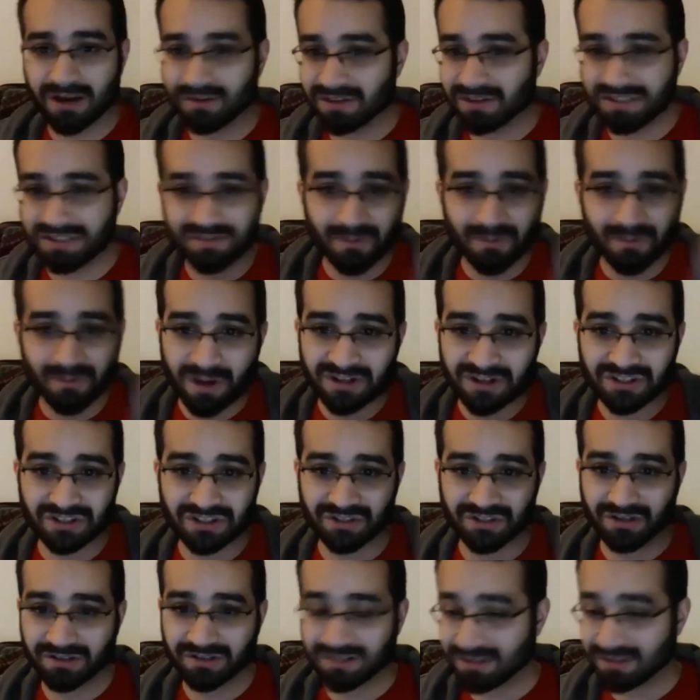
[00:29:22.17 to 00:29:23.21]
It doesn't even
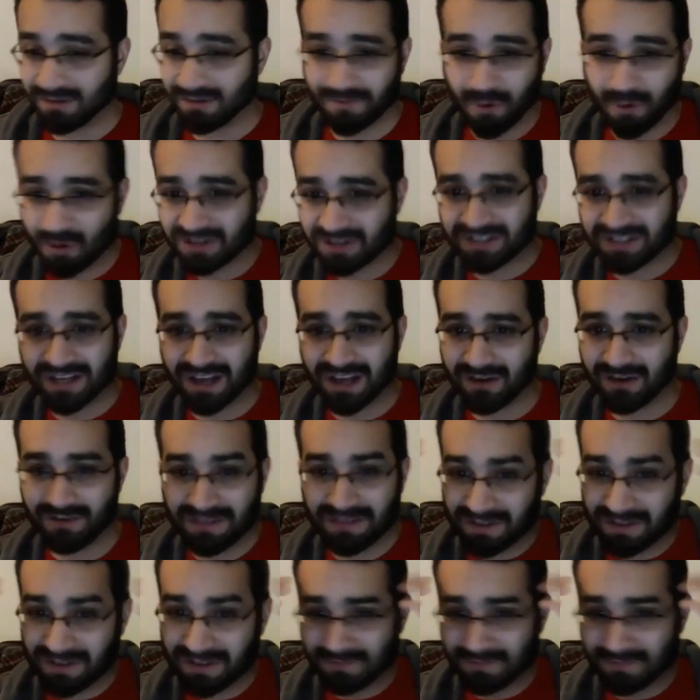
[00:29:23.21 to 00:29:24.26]
register. It's like, of course you got
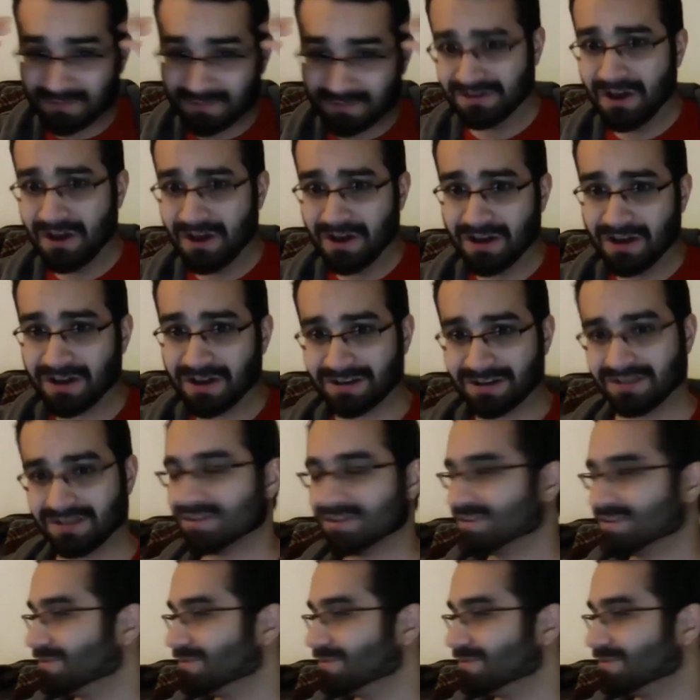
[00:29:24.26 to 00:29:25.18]
to. Duh. Like,